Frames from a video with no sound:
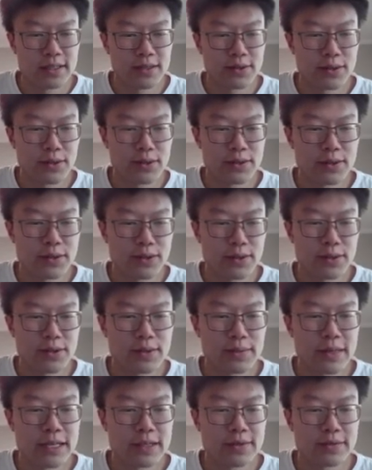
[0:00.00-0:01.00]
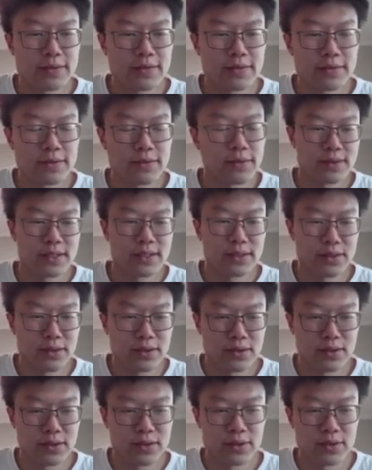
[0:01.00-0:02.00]
there's only a certain amount of
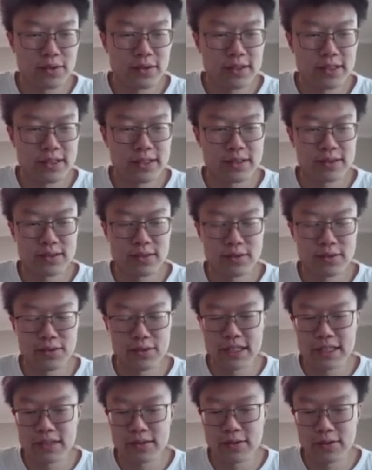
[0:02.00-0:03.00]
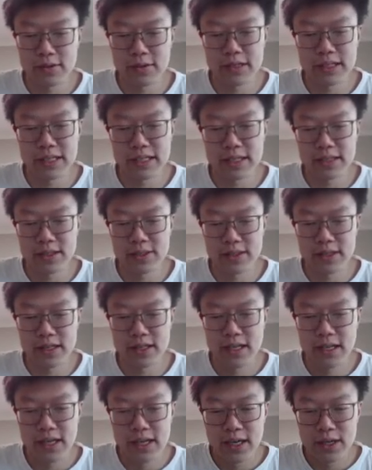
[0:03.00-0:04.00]
digits you could store in a string or an integer.